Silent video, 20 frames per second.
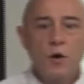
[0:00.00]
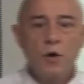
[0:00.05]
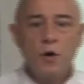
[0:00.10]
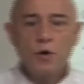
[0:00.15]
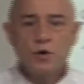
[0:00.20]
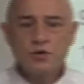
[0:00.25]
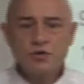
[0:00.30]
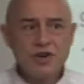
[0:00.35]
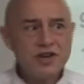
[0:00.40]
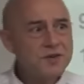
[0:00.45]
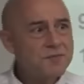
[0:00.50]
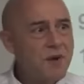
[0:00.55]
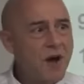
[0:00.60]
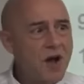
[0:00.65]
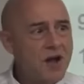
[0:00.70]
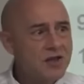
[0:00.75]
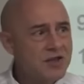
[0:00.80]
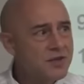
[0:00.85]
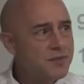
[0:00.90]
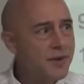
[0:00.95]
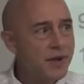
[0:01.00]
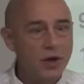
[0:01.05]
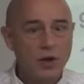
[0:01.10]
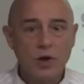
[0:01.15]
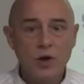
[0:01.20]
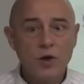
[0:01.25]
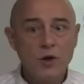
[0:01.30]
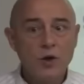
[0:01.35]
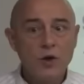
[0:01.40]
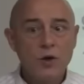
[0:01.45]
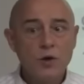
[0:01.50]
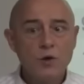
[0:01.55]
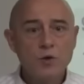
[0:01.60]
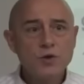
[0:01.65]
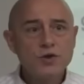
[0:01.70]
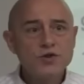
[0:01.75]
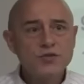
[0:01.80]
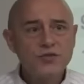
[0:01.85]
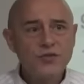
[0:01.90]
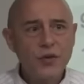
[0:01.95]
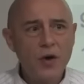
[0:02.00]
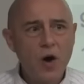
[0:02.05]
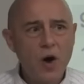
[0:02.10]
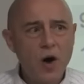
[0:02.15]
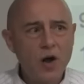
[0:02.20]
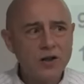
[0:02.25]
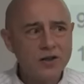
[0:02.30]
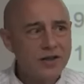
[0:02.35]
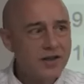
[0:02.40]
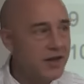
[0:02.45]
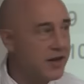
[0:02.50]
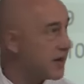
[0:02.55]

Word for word: who's responsible? whose fault it